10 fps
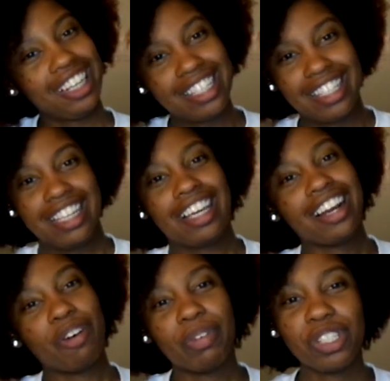and seeing
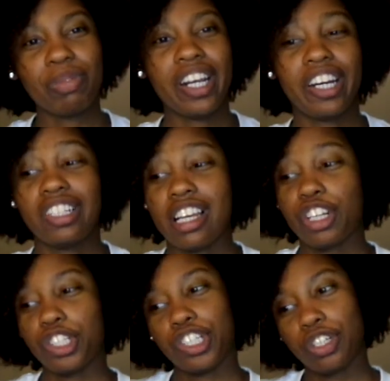how much my hair has
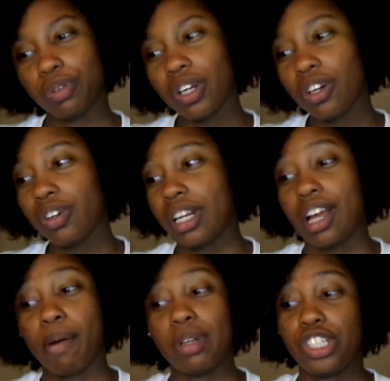actually grown and
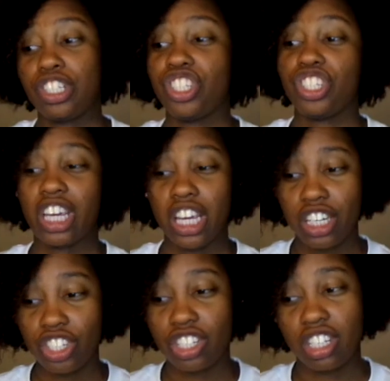how much it's
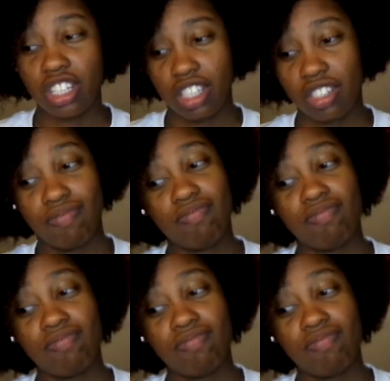changed since